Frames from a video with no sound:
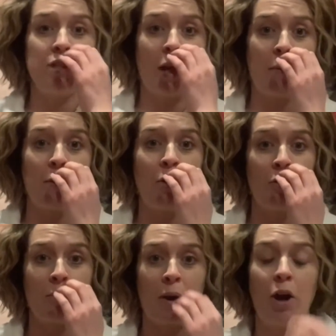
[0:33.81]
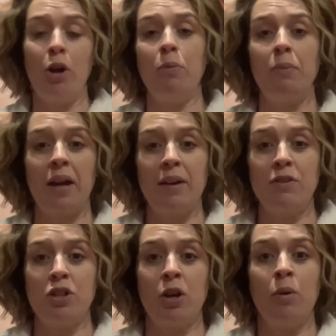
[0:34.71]
Um, a lot of them are home gifts,
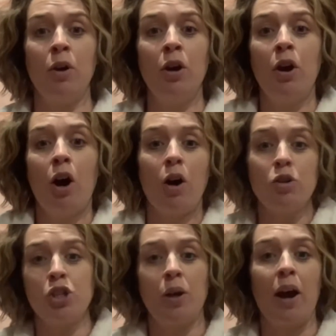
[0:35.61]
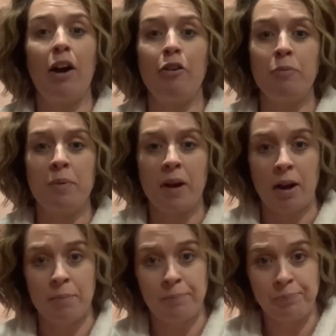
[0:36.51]
so I'll show you how I've
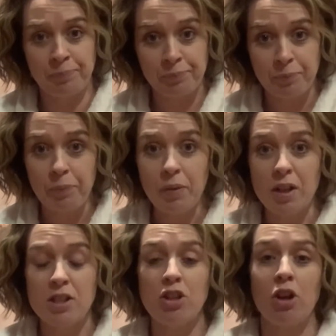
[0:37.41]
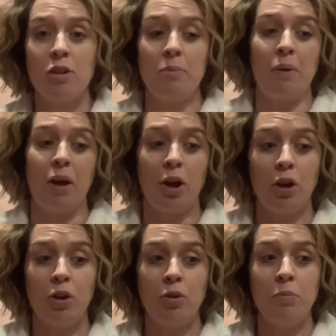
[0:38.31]
um, styled in my
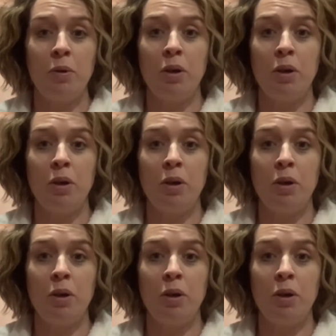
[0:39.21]
home.